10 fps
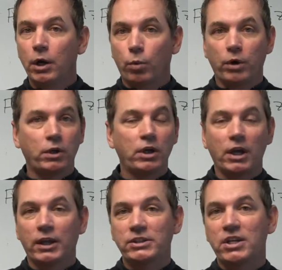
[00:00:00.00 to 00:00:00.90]
where you can
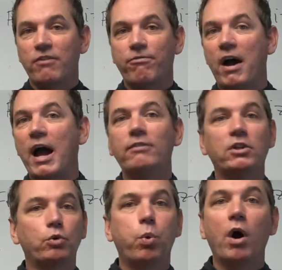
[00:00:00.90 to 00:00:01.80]
get, let's say, 5
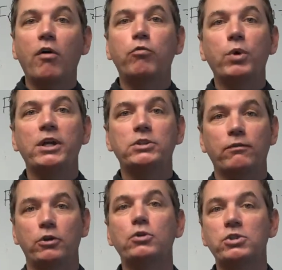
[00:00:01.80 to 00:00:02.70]
to 12 weeks
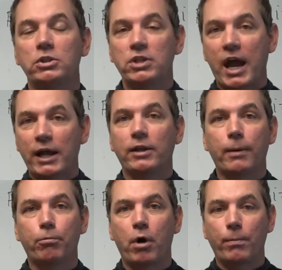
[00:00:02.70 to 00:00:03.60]
of usage out of
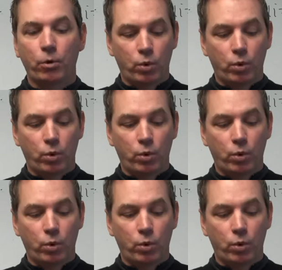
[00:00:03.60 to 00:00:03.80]
that property,